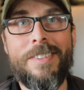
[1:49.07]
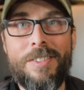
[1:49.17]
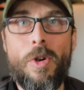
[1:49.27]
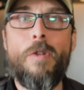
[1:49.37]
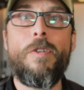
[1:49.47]

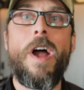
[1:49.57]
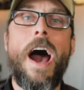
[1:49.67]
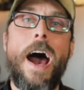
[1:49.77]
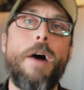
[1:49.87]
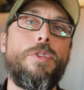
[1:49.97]
let's go over
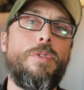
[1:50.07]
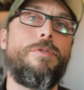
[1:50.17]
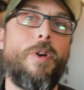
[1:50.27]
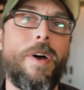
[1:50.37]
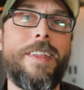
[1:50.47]
how to
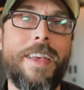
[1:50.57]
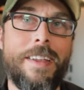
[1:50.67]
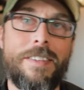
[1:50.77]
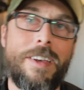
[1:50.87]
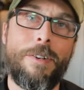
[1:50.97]
avoid
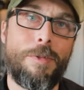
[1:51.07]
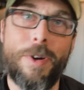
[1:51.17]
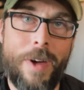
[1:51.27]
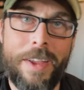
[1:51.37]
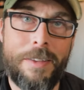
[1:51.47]
getting seller's
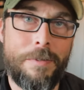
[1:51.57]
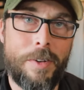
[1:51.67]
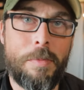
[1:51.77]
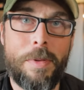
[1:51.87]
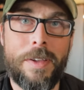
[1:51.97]
regret in the first